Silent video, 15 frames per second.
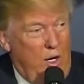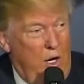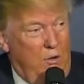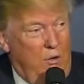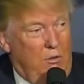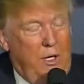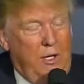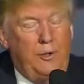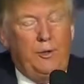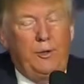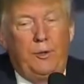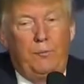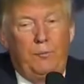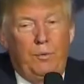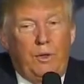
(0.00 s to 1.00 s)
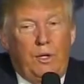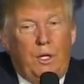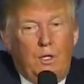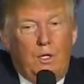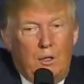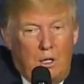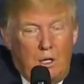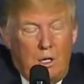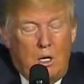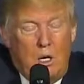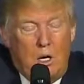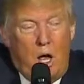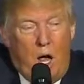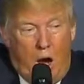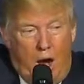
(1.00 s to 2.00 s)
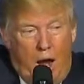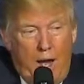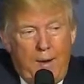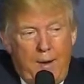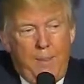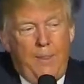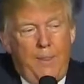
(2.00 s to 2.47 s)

Okay. All right?